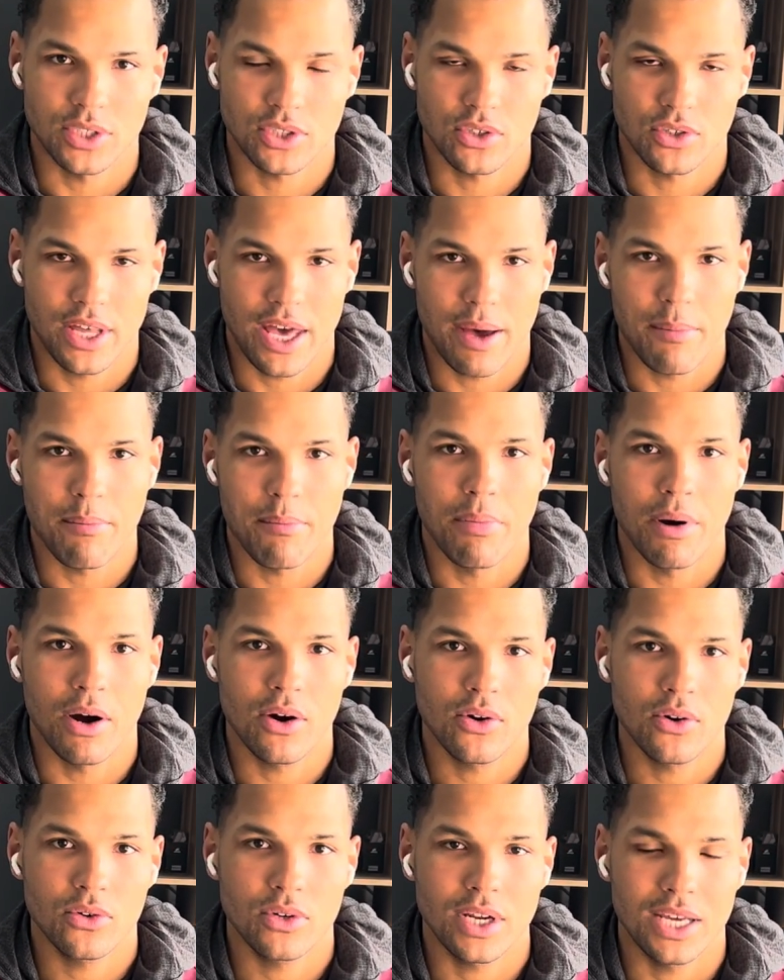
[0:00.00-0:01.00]
So that
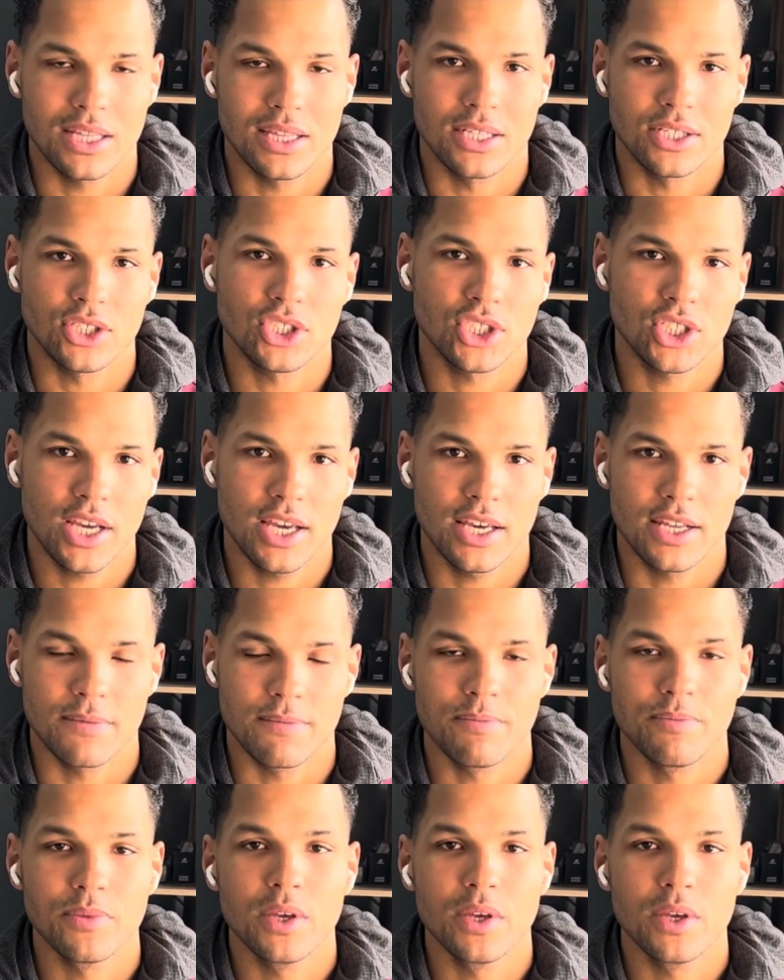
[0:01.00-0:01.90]
bone in the shin,